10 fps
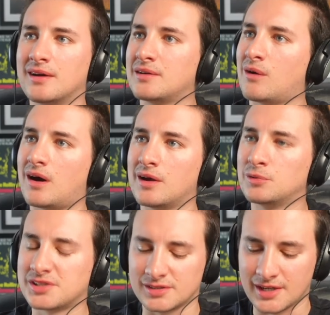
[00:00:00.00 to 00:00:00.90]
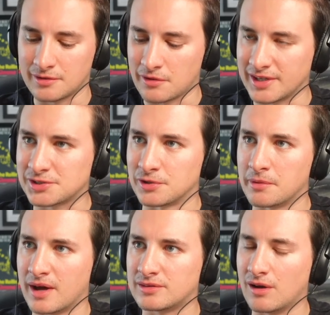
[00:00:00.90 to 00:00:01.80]
oh, I always like to hear a great story
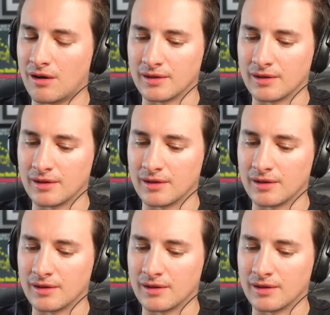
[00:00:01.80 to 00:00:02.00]
about Don.